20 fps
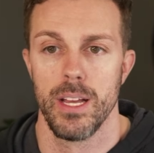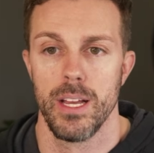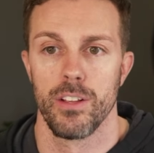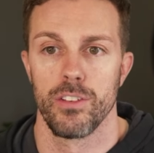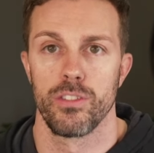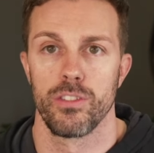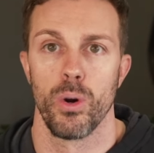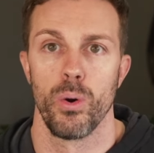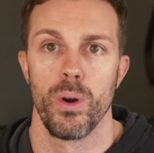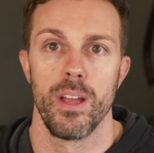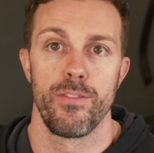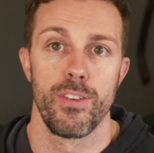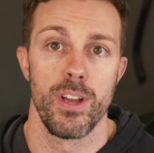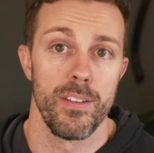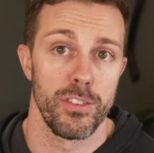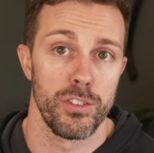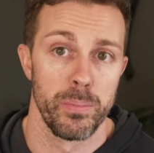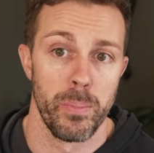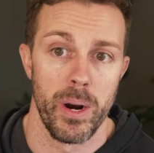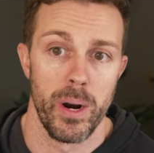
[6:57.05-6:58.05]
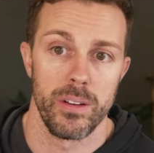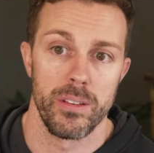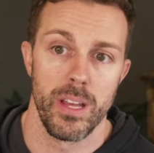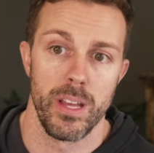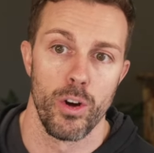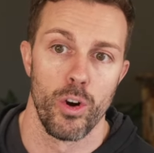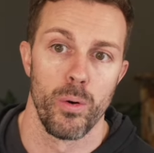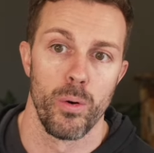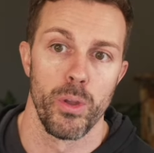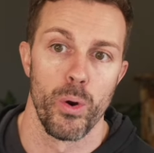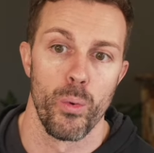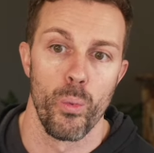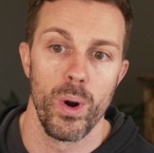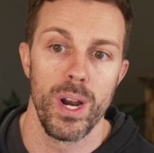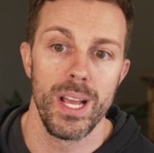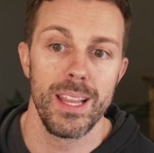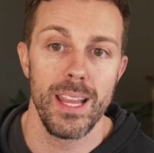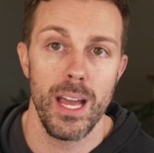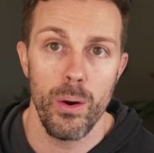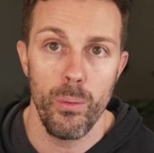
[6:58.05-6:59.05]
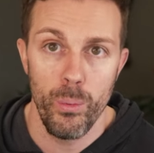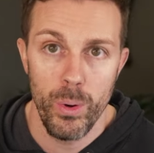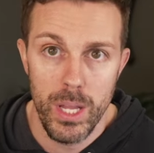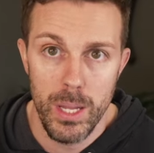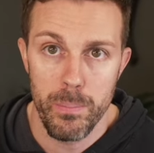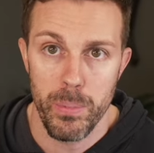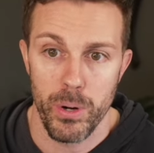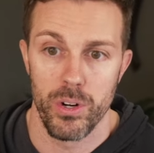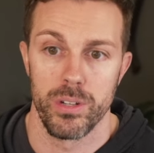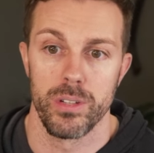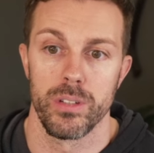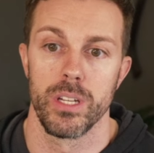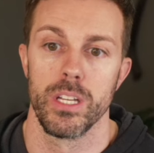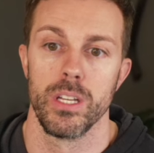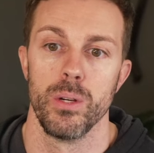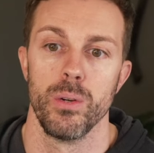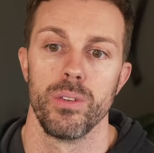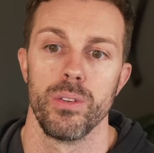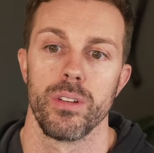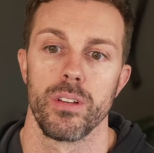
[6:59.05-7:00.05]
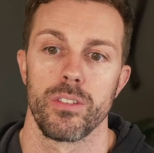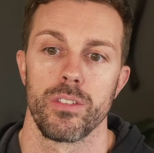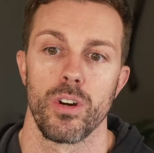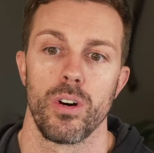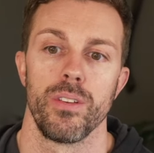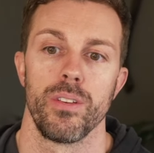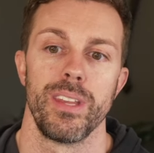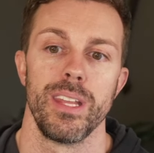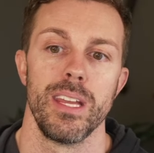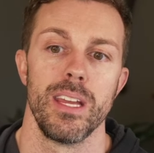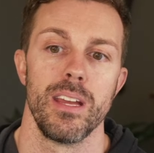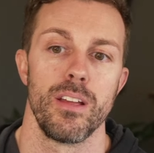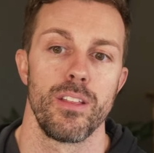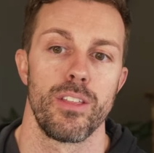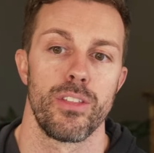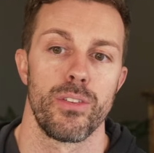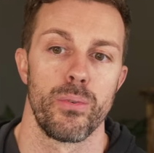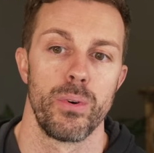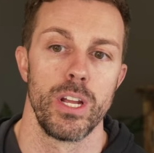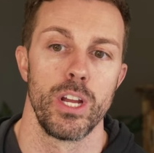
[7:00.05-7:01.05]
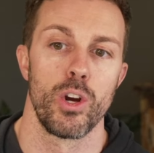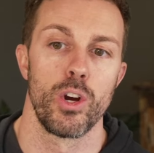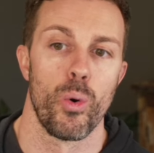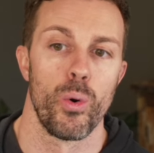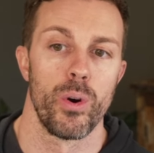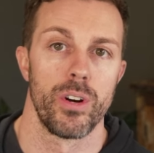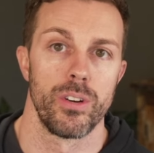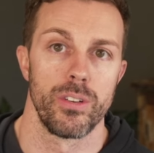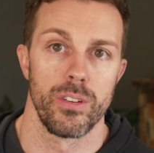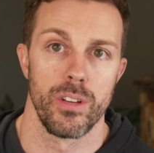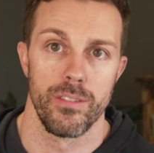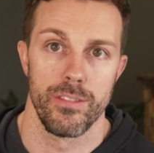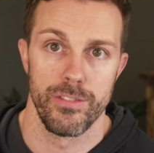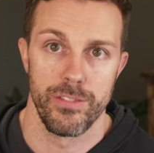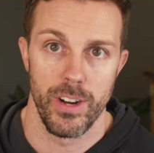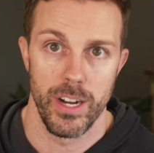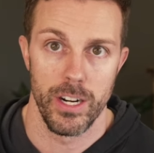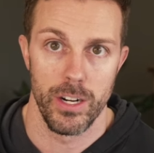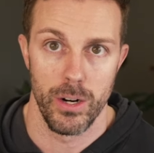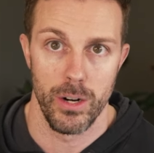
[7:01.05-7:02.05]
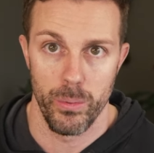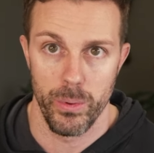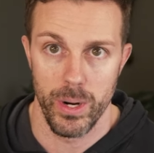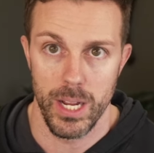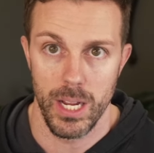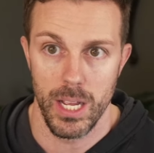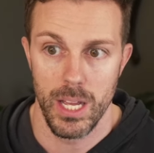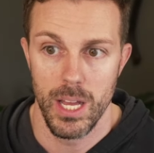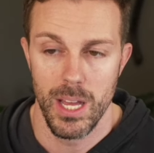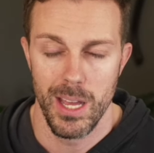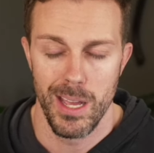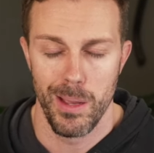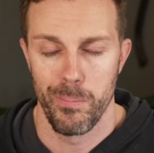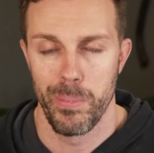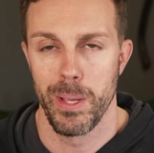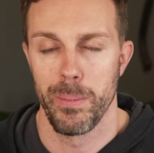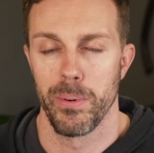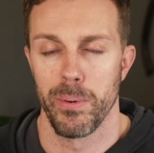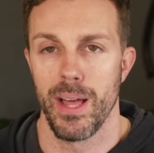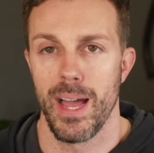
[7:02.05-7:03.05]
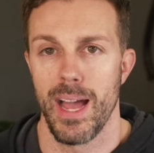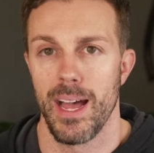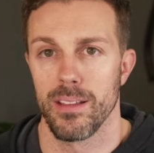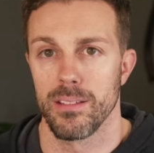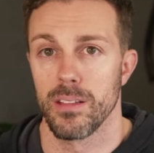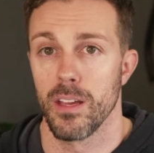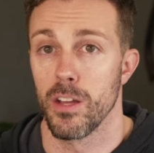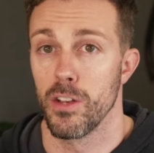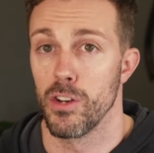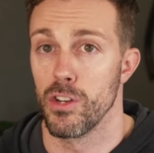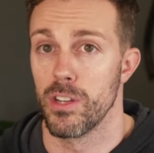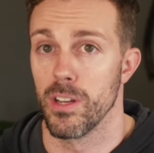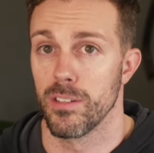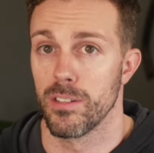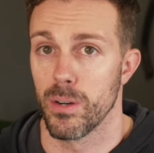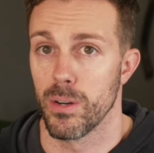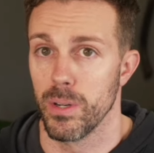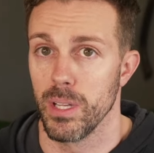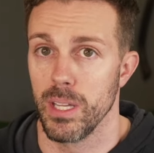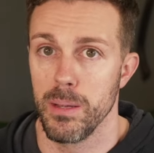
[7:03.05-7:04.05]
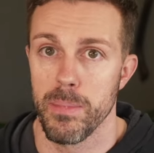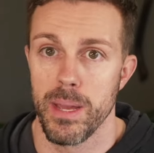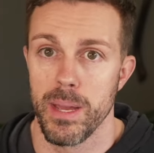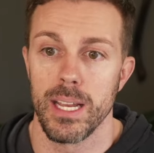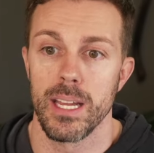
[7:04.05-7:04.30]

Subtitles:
So if you have a Sparks at home, the ring that we personally use is called the 3/4 fire ring. And people ask, does it really make a